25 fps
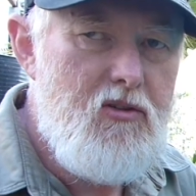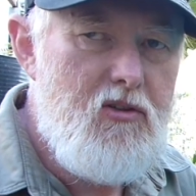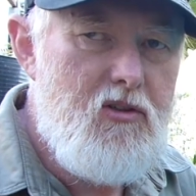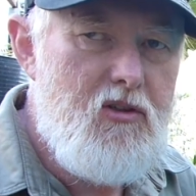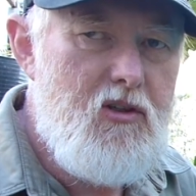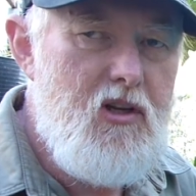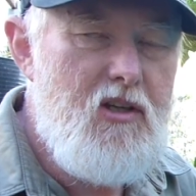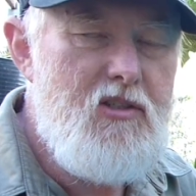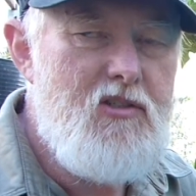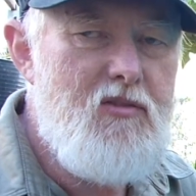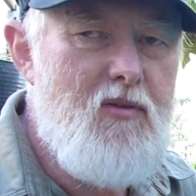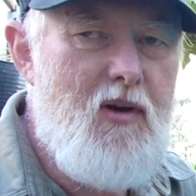
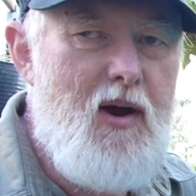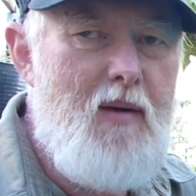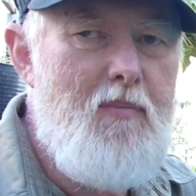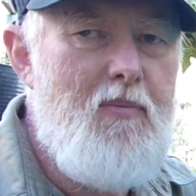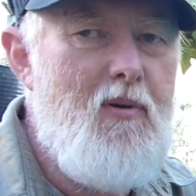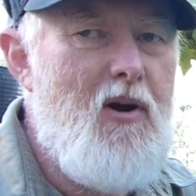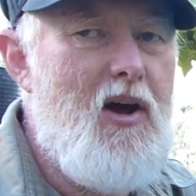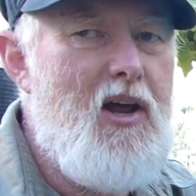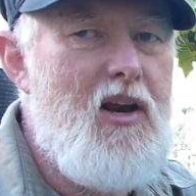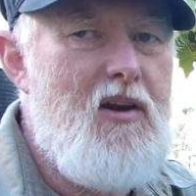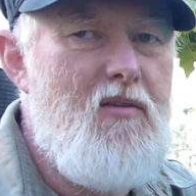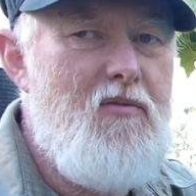is
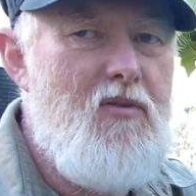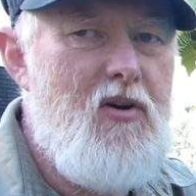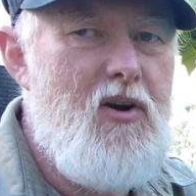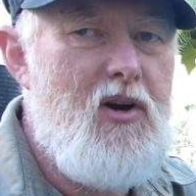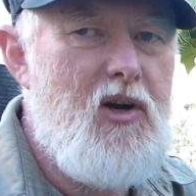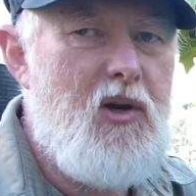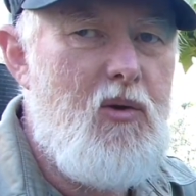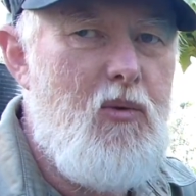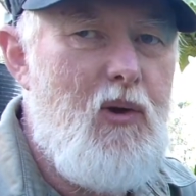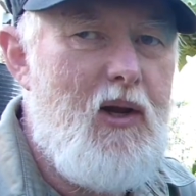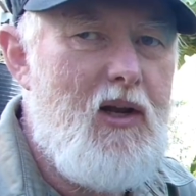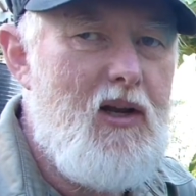evaporated
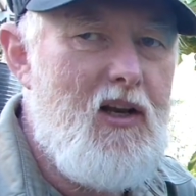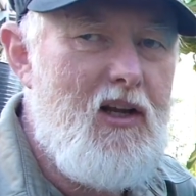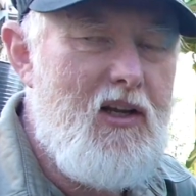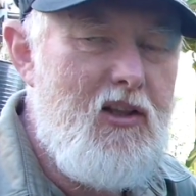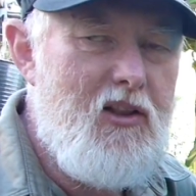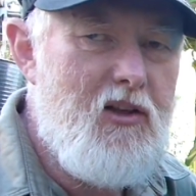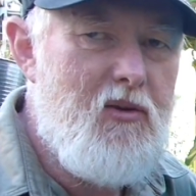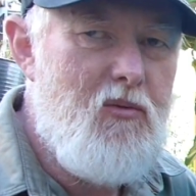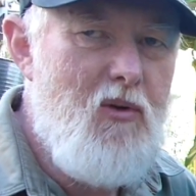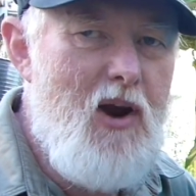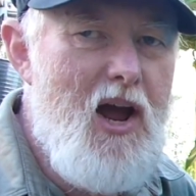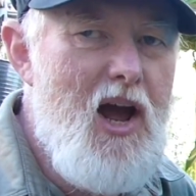very quickly.
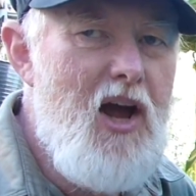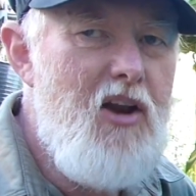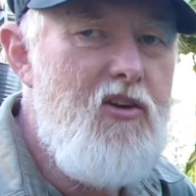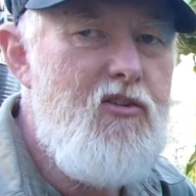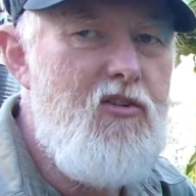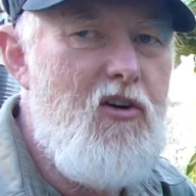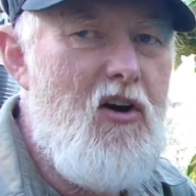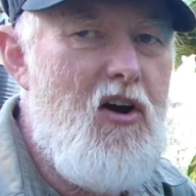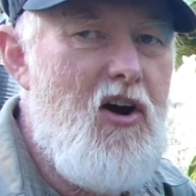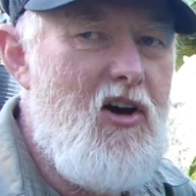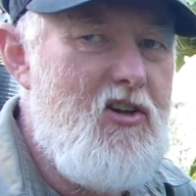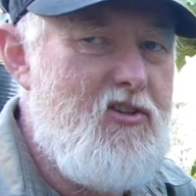The ground
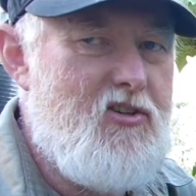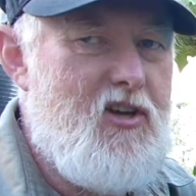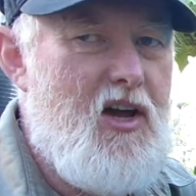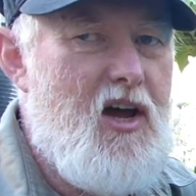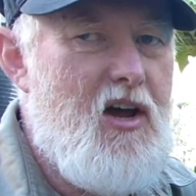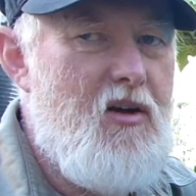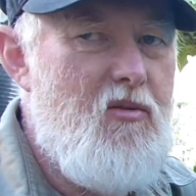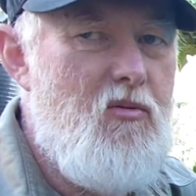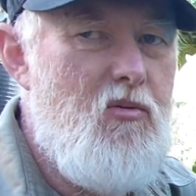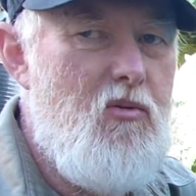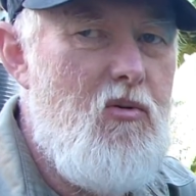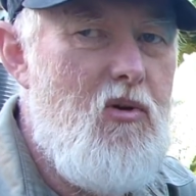dries
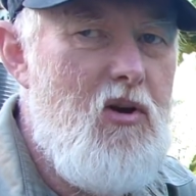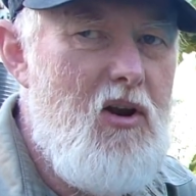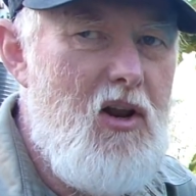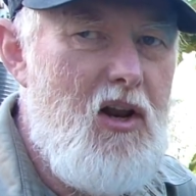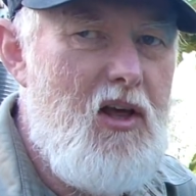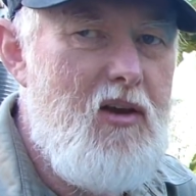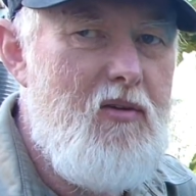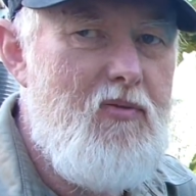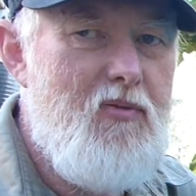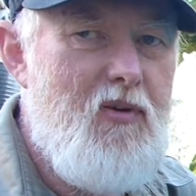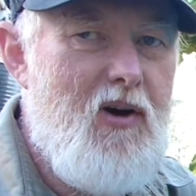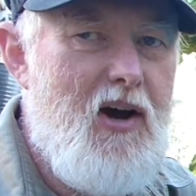out
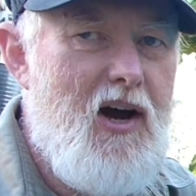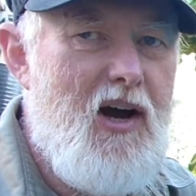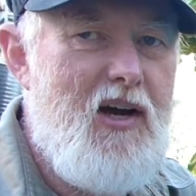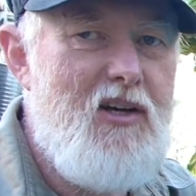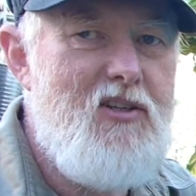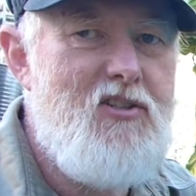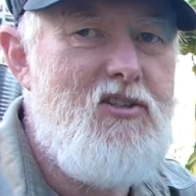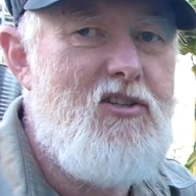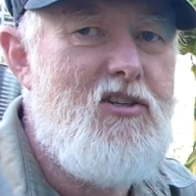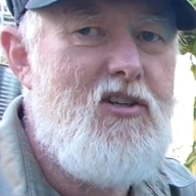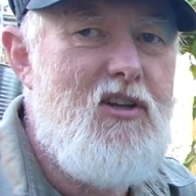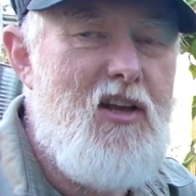really
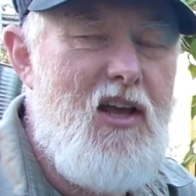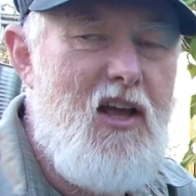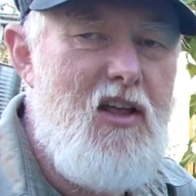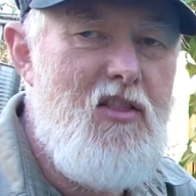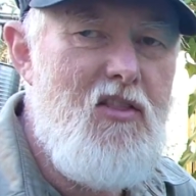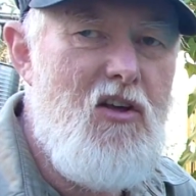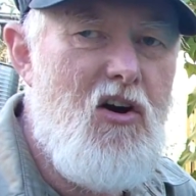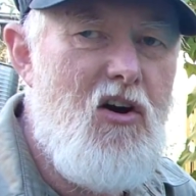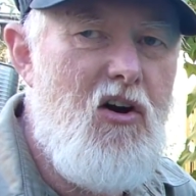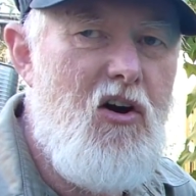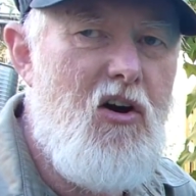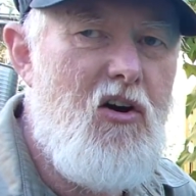fast
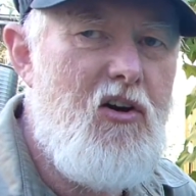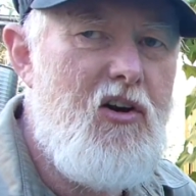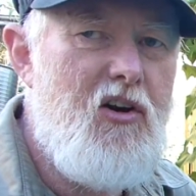in the hot